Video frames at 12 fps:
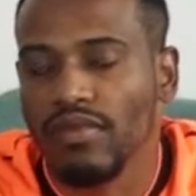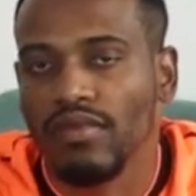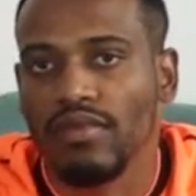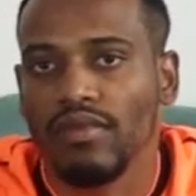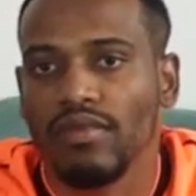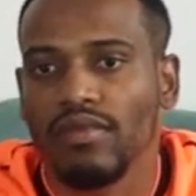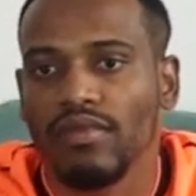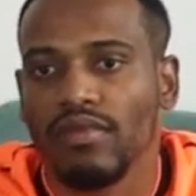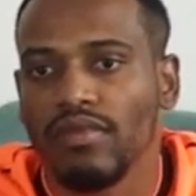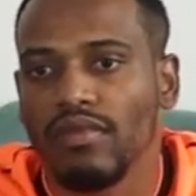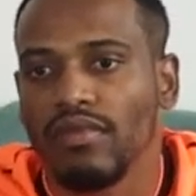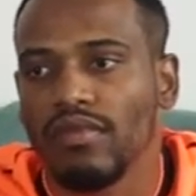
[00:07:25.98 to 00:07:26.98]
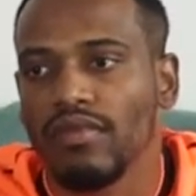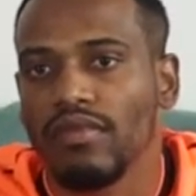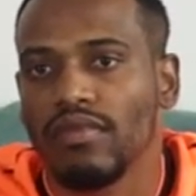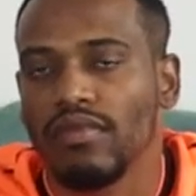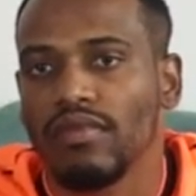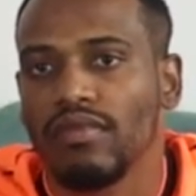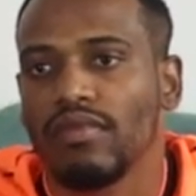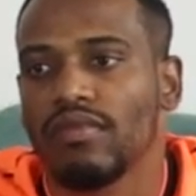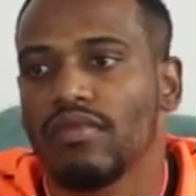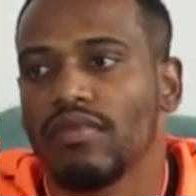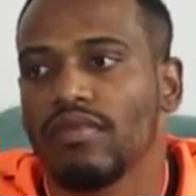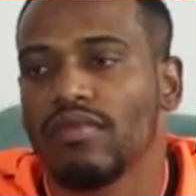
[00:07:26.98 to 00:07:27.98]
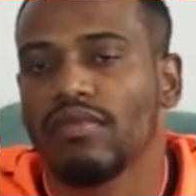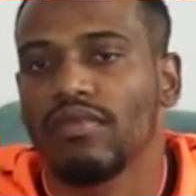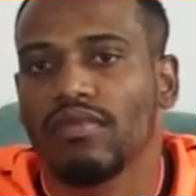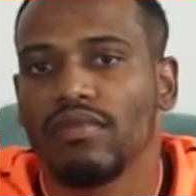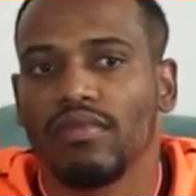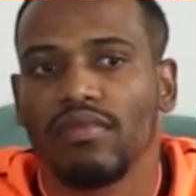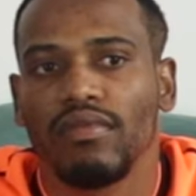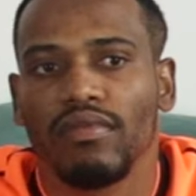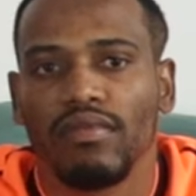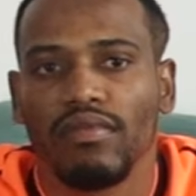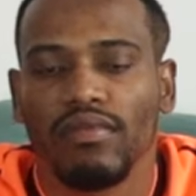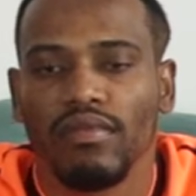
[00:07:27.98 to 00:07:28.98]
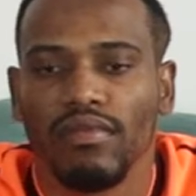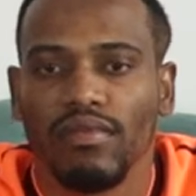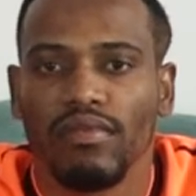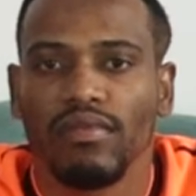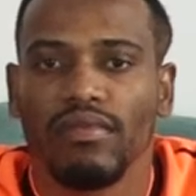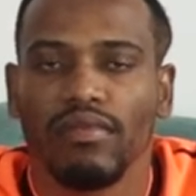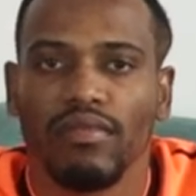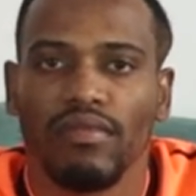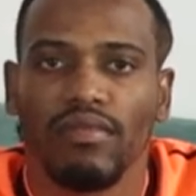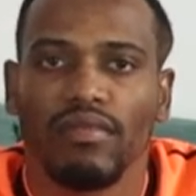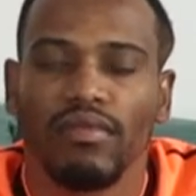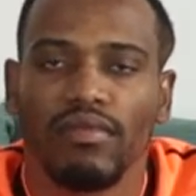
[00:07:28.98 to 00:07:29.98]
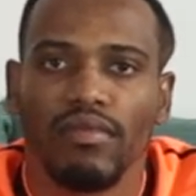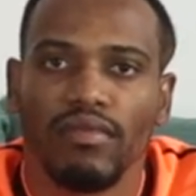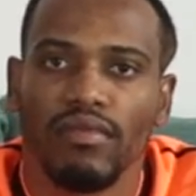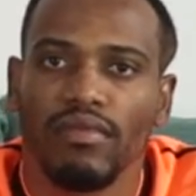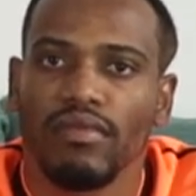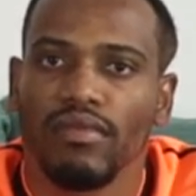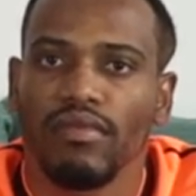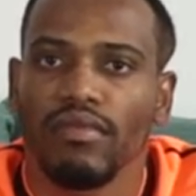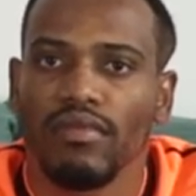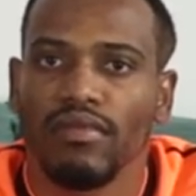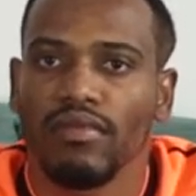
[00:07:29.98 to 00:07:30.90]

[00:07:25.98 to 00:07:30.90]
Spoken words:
(silent)